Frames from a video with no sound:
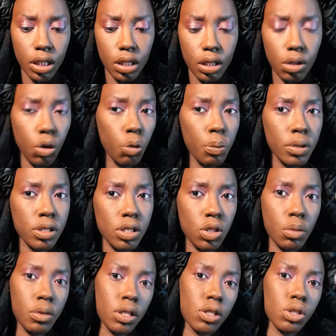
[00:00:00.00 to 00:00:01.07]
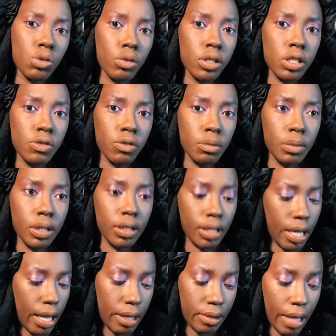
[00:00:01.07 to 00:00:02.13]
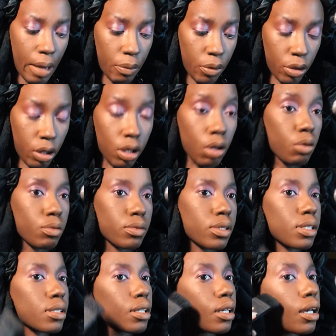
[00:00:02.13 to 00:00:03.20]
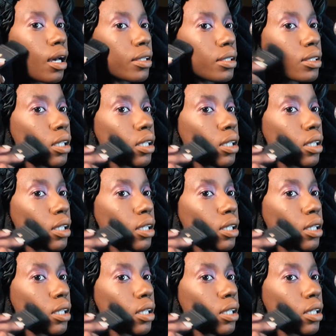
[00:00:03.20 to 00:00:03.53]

it opened so many doors for me that were closed at the